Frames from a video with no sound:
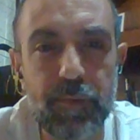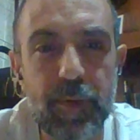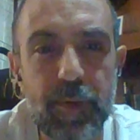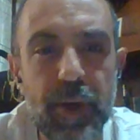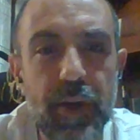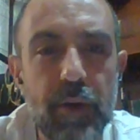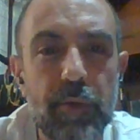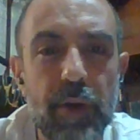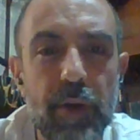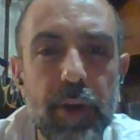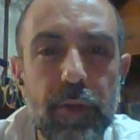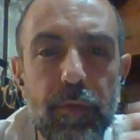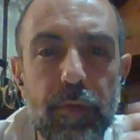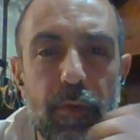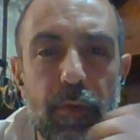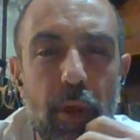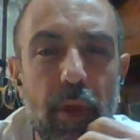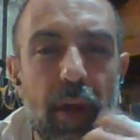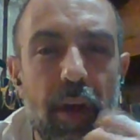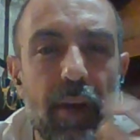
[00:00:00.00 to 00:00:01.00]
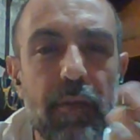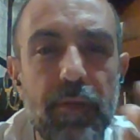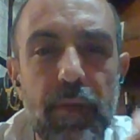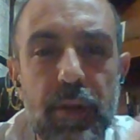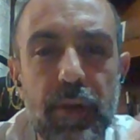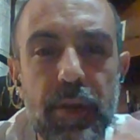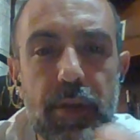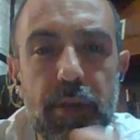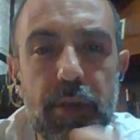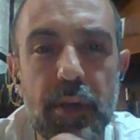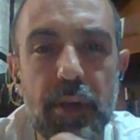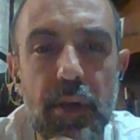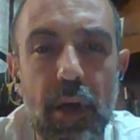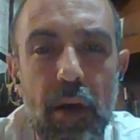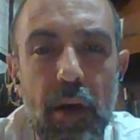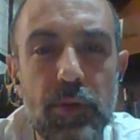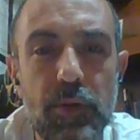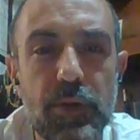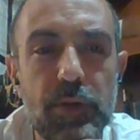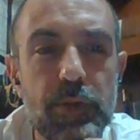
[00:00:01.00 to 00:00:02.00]
of being grateful, thankfulness,
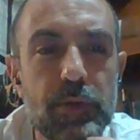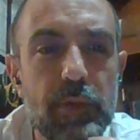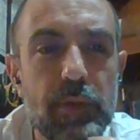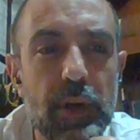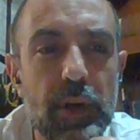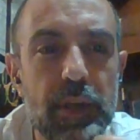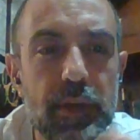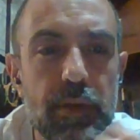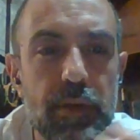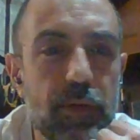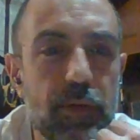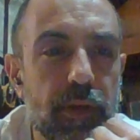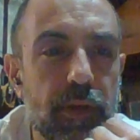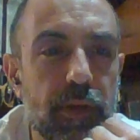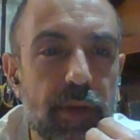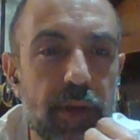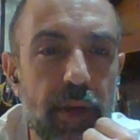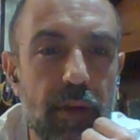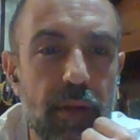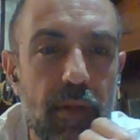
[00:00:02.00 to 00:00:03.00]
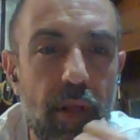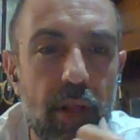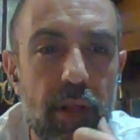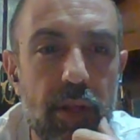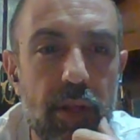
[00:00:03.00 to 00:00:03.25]
how to use gratitude in the sense,